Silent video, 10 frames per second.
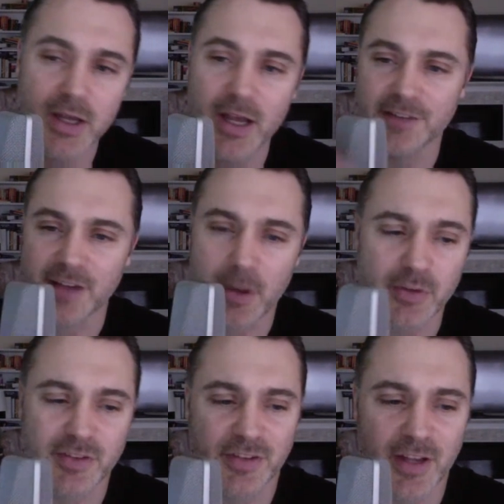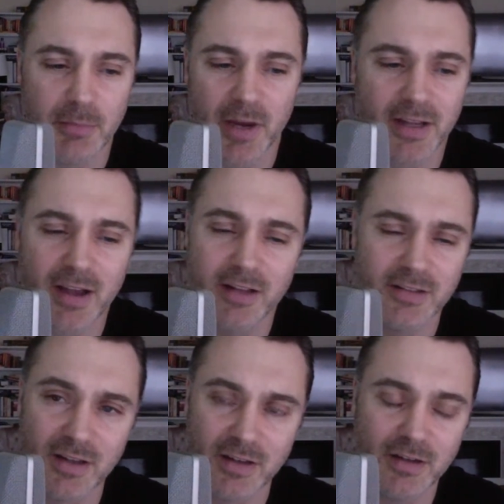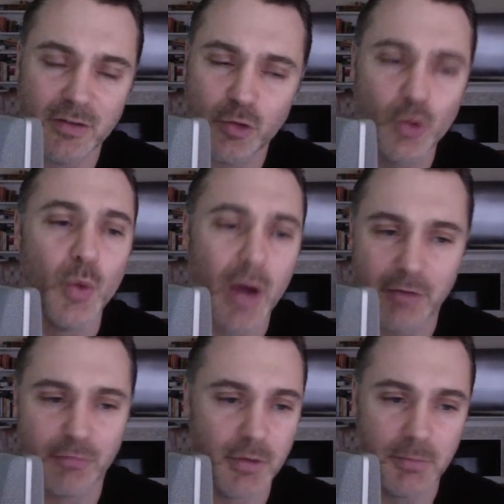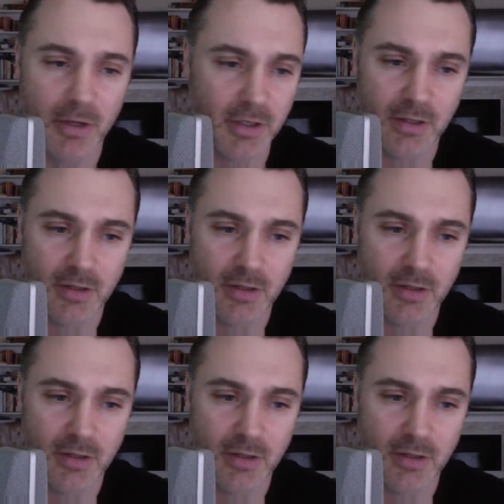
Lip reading: is I would send my content to everybody.